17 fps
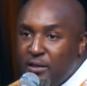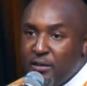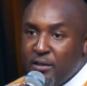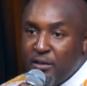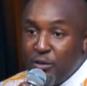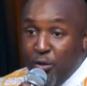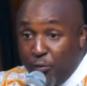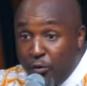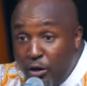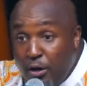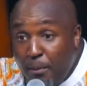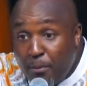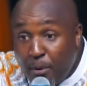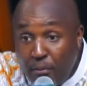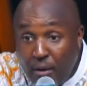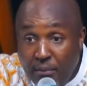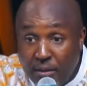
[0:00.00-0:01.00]
You've got a
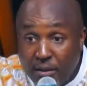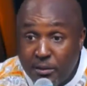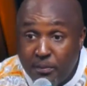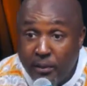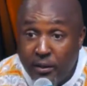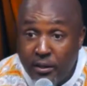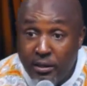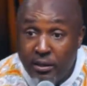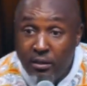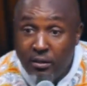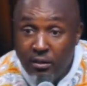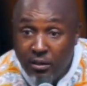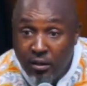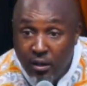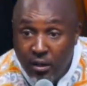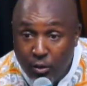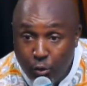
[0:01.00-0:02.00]
problem in the spirit.
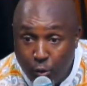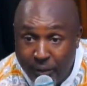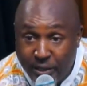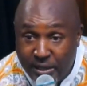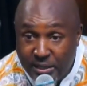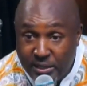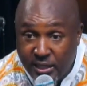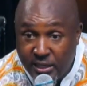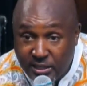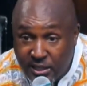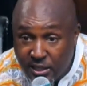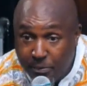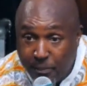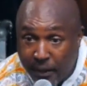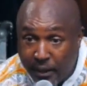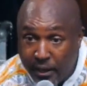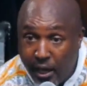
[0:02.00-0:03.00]
You better see a six
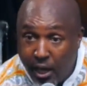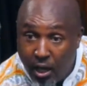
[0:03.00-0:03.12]
pack, yeah?